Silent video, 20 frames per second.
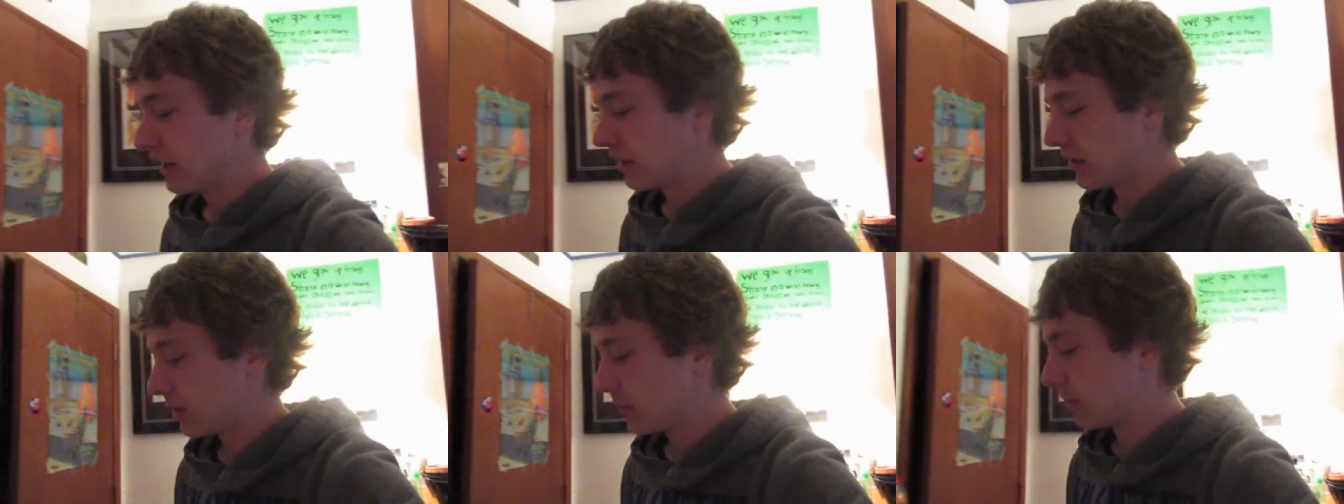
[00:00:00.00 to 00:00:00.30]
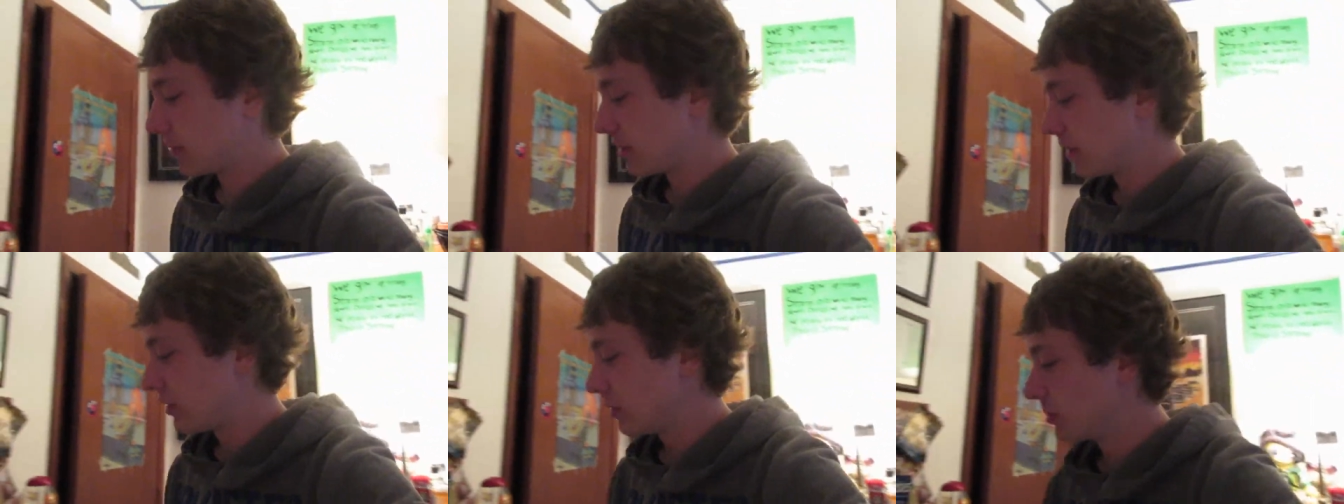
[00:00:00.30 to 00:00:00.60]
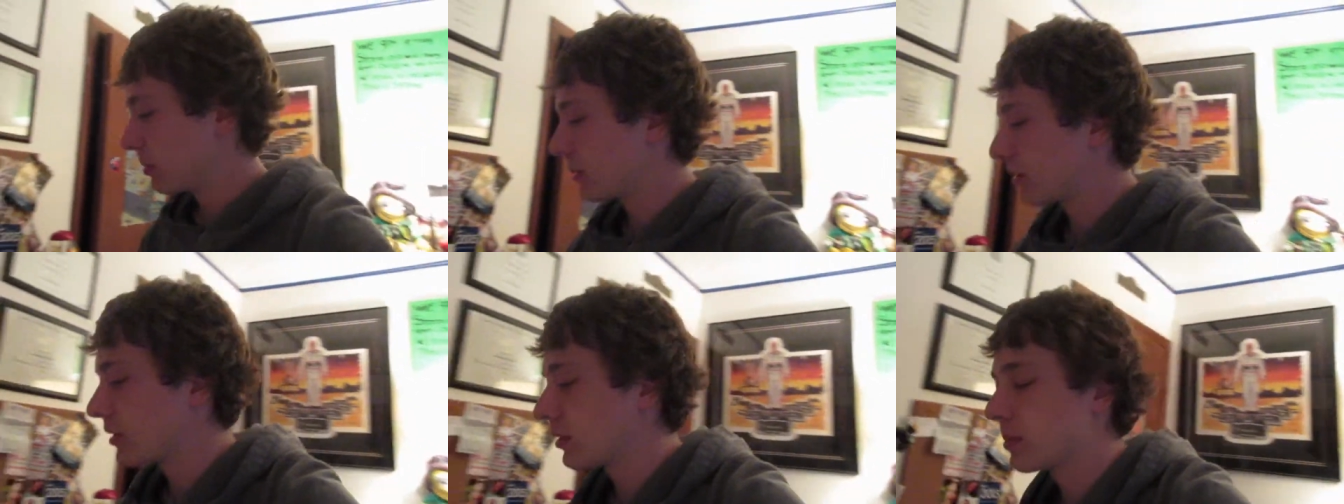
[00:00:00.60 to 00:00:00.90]
So I'm
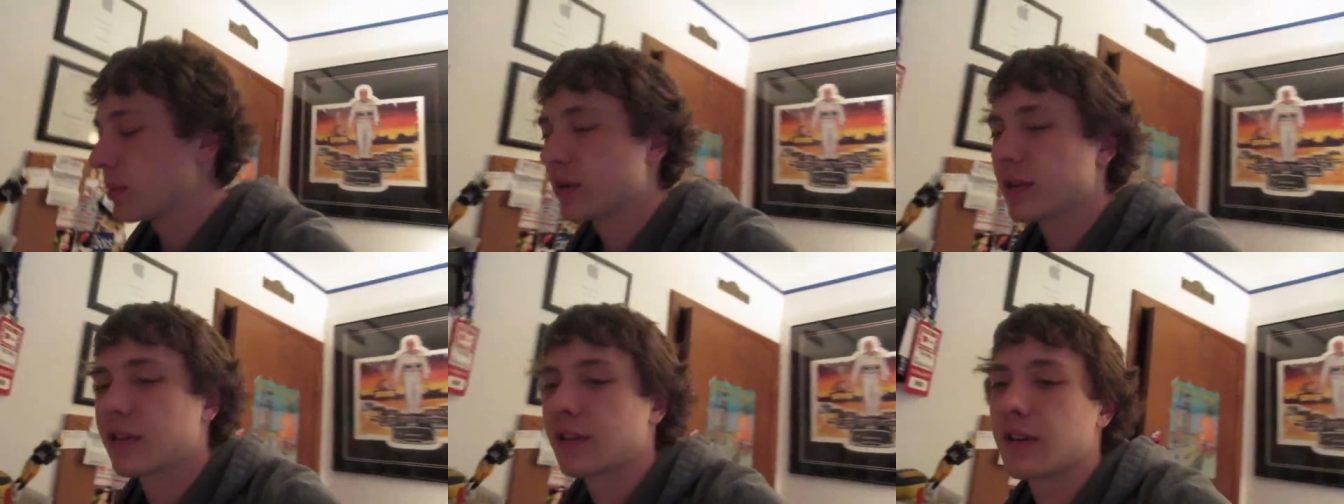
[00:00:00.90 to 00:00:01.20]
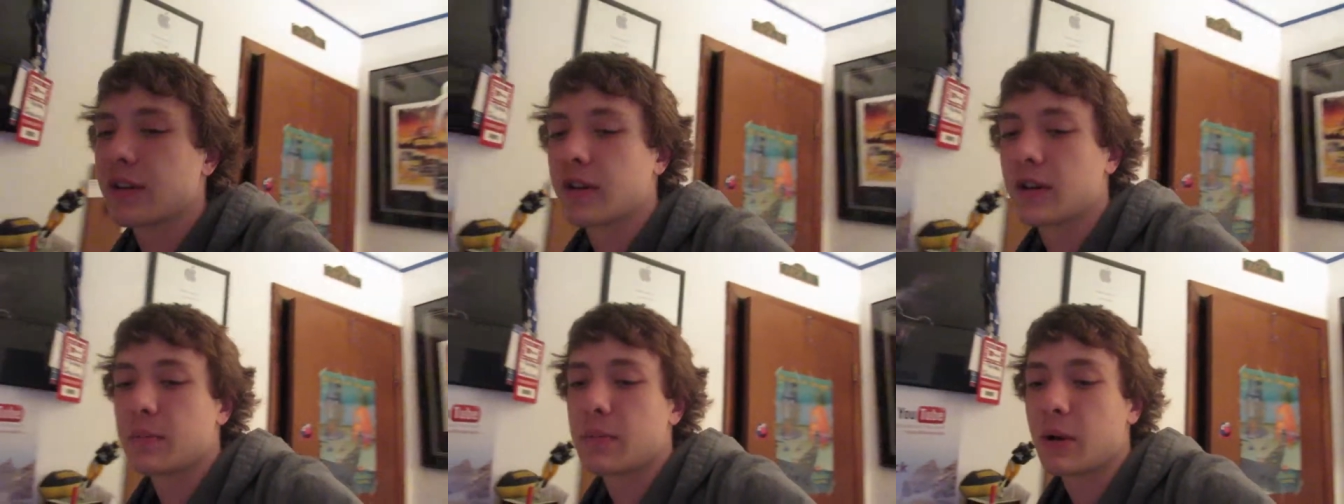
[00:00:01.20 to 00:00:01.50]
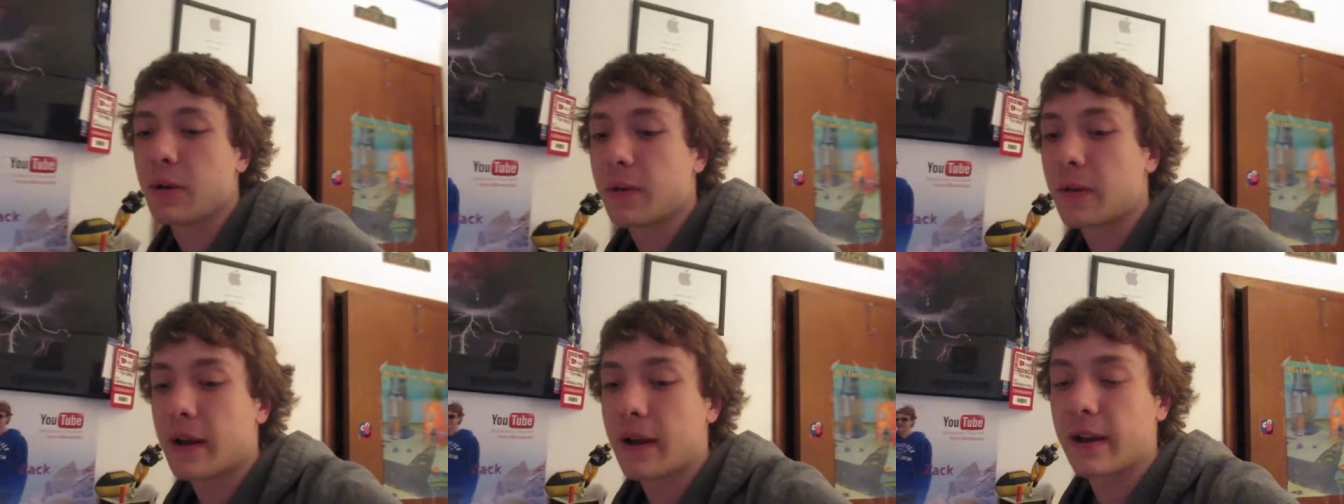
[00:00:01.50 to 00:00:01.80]
super, super excited
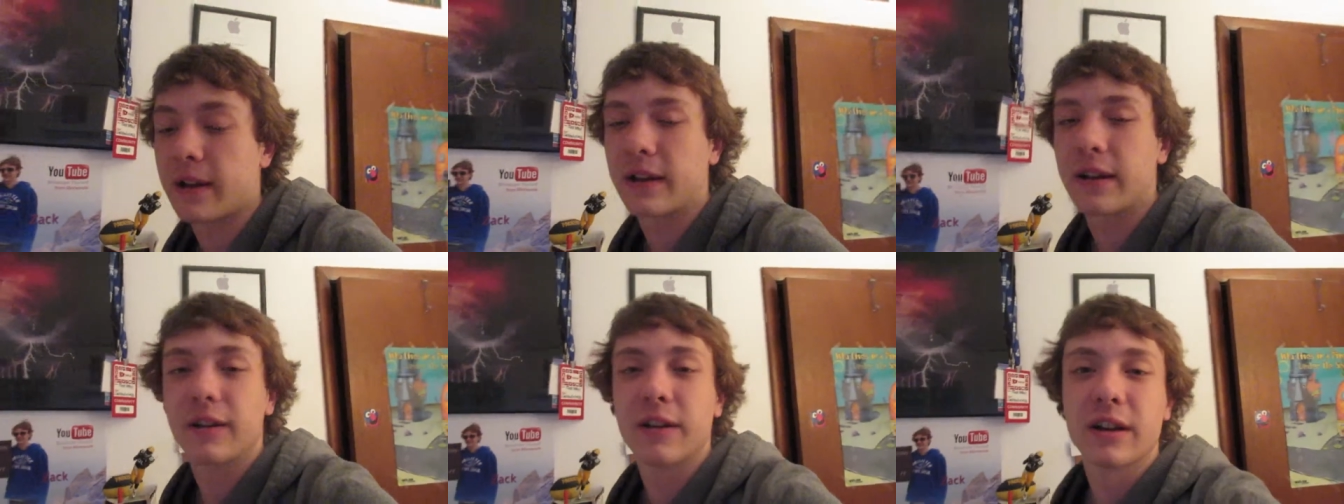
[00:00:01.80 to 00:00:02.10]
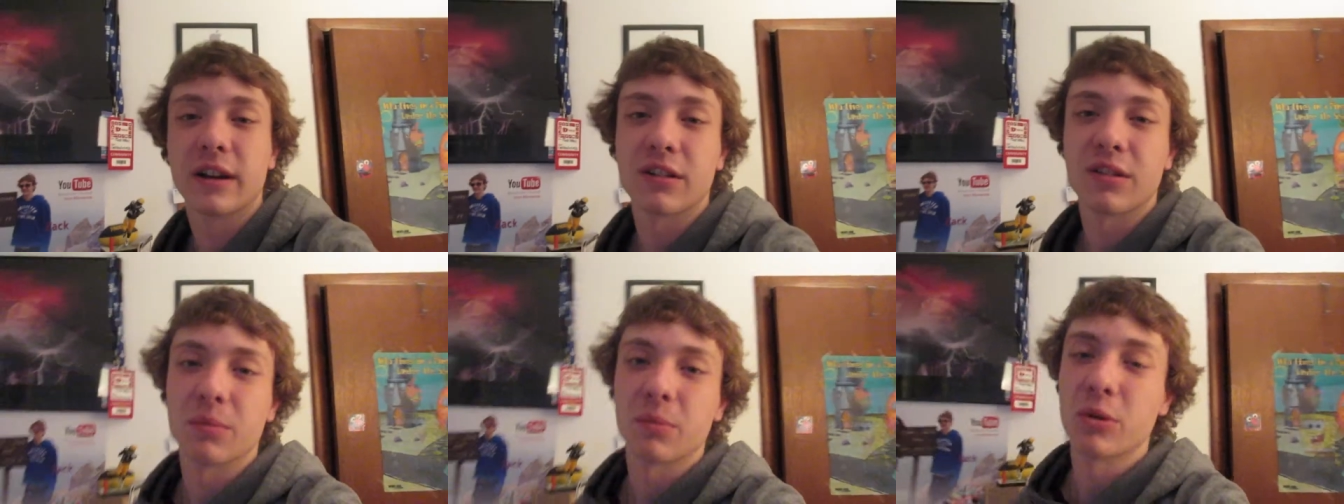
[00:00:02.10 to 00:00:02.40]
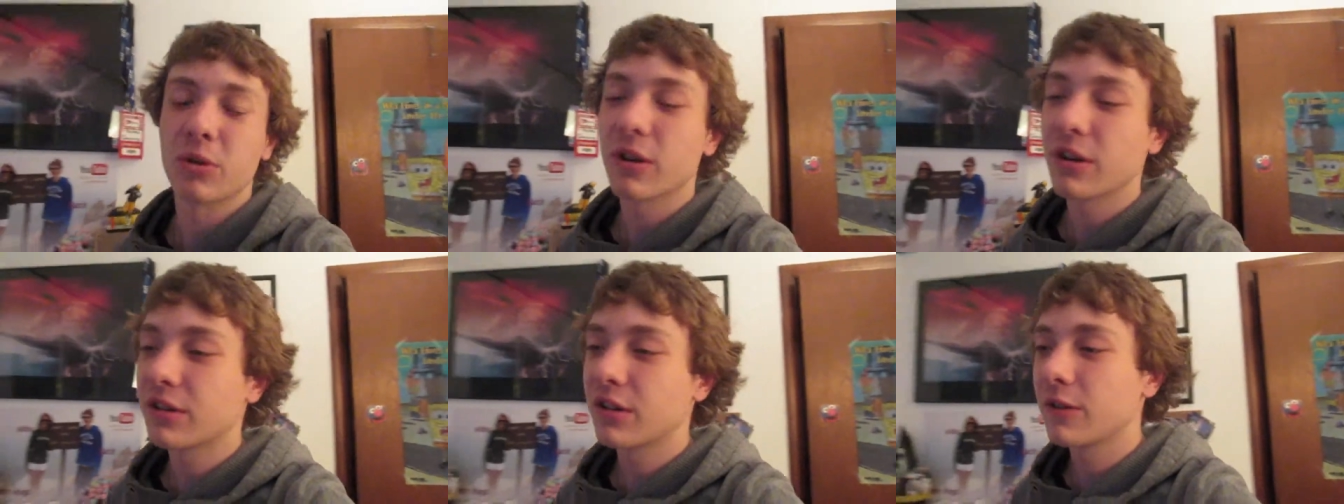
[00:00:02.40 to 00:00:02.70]
about that. Gonna get some
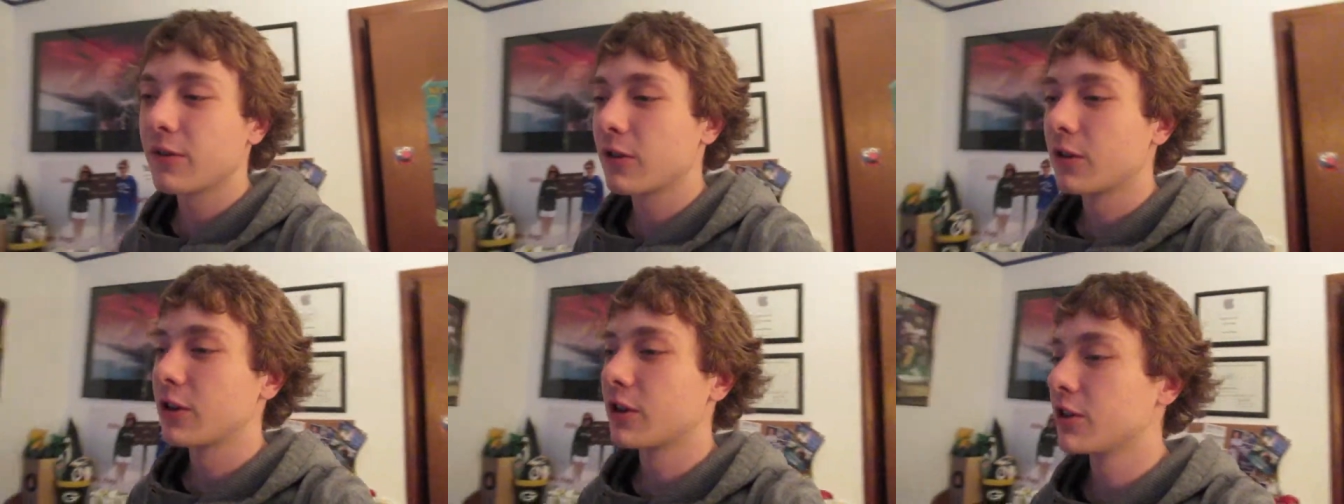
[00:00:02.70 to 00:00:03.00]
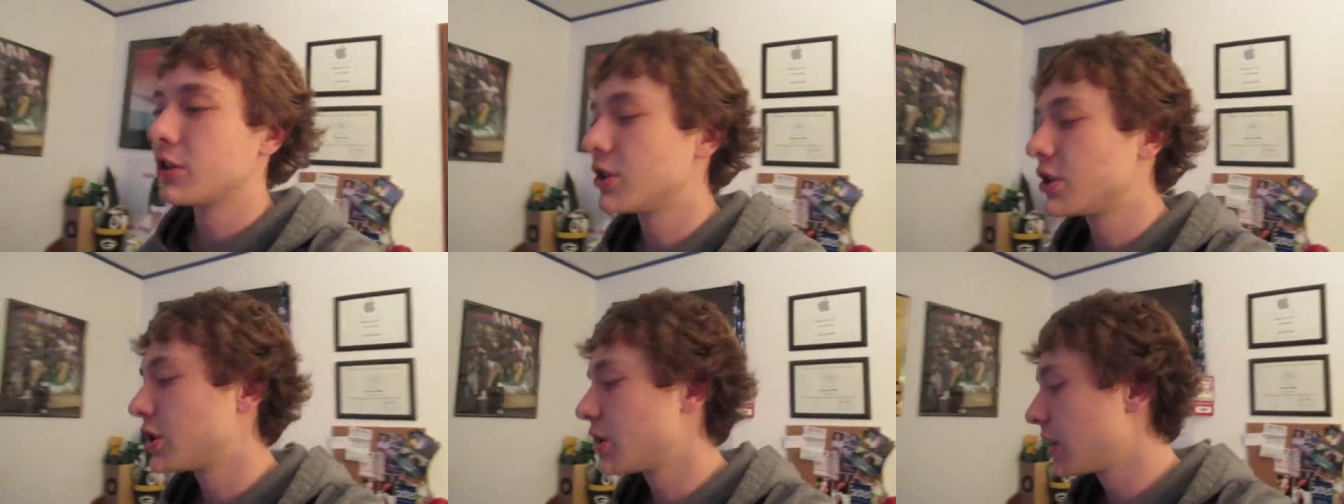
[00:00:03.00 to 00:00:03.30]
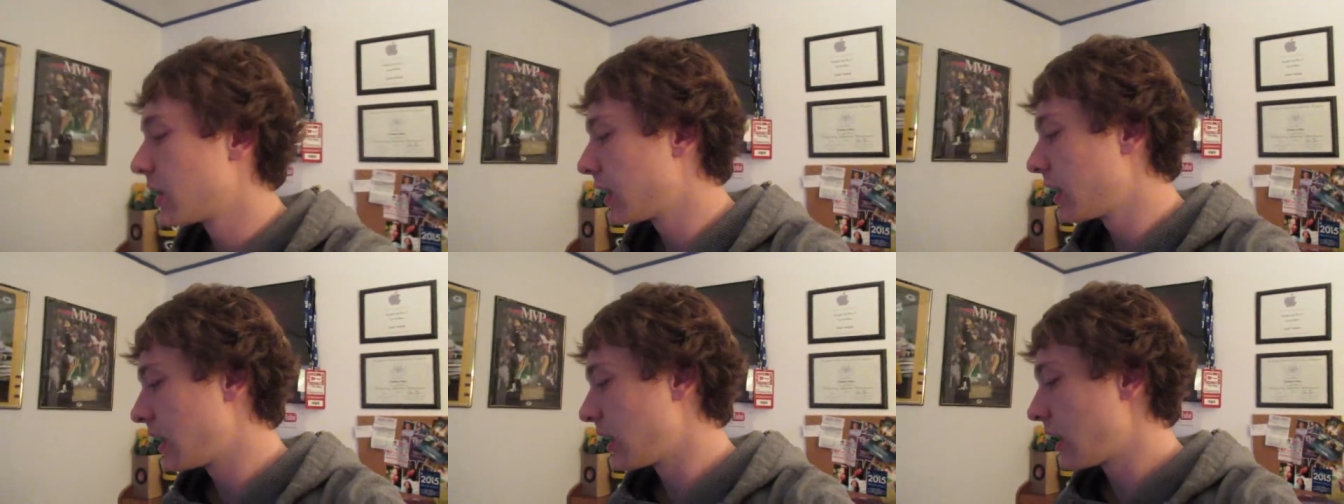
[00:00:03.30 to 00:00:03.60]
crazy footage,